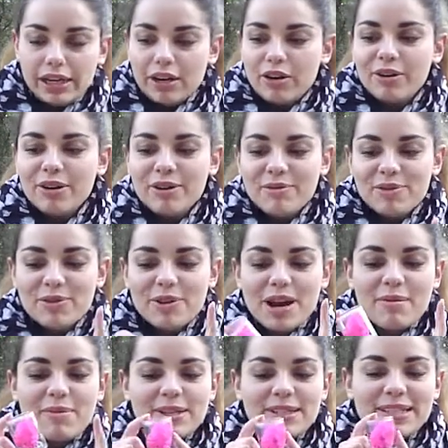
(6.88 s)
review
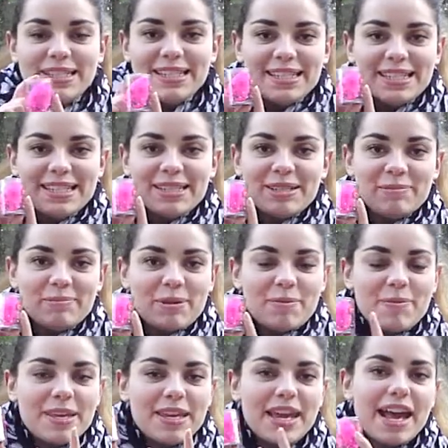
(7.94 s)
about this little puppy,